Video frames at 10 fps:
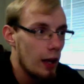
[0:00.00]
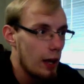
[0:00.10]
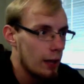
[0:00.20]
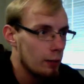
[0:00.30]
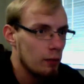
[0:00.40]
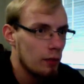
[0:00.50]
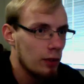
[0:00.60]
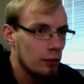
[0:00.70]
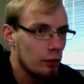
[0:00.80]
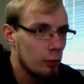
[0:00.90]
And we've
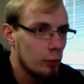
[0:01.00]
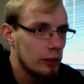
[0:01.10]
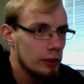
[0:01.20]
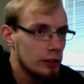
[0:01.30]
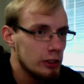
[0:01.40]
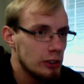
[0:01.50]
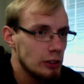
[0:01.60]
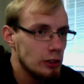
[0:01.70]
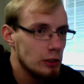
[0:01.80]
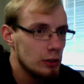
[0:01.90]
got 20,